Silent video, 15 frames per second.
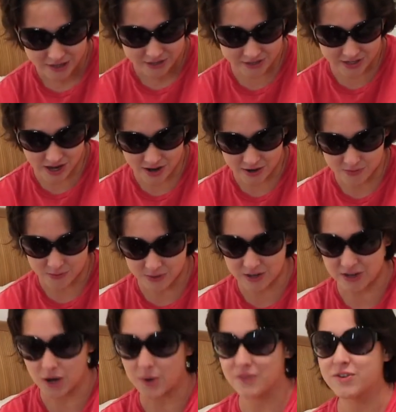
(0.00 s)
So,
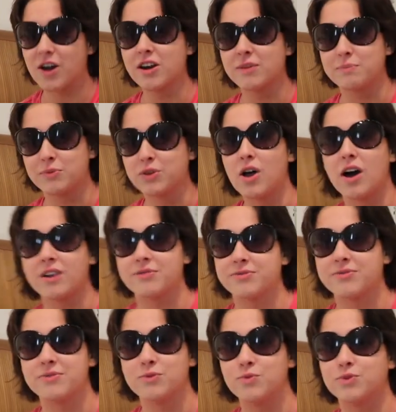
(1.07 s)
you know, I've got a lot
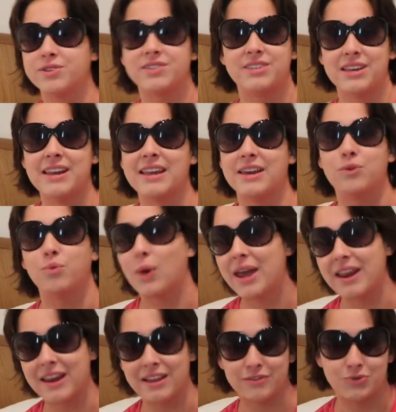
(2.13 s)
of sitting and
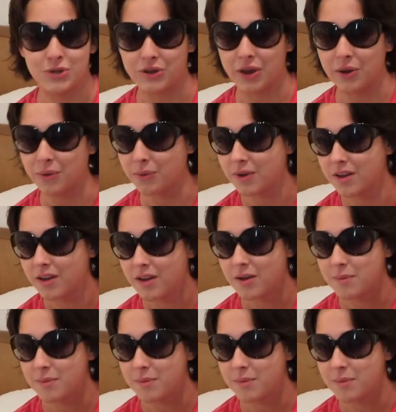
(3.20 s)
waiting to do.